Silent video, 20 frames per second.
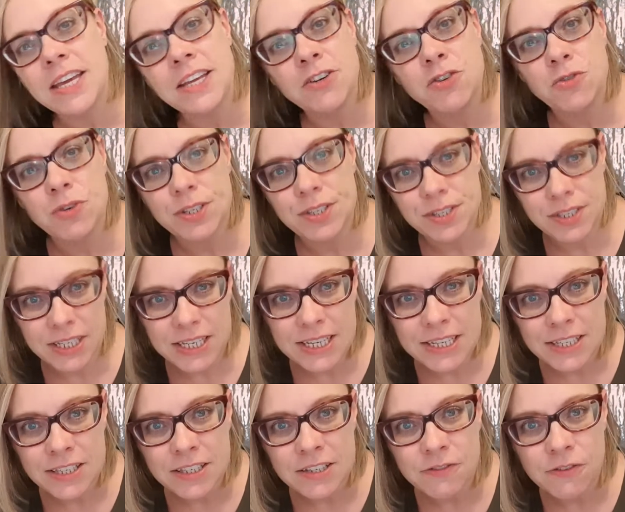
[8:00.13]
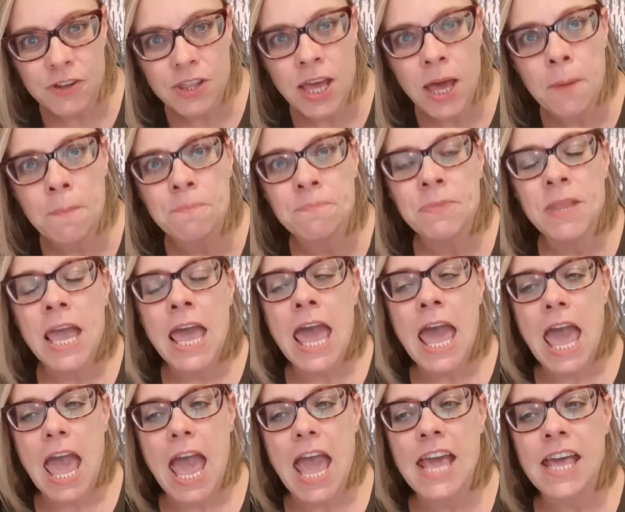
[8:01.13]
interest is for them,
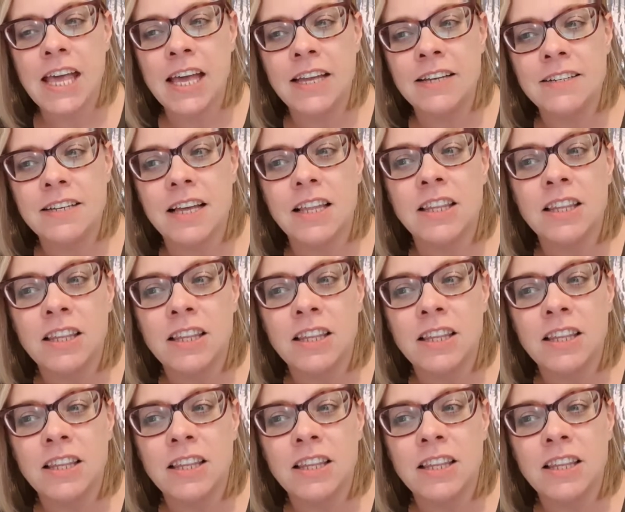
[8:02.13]
and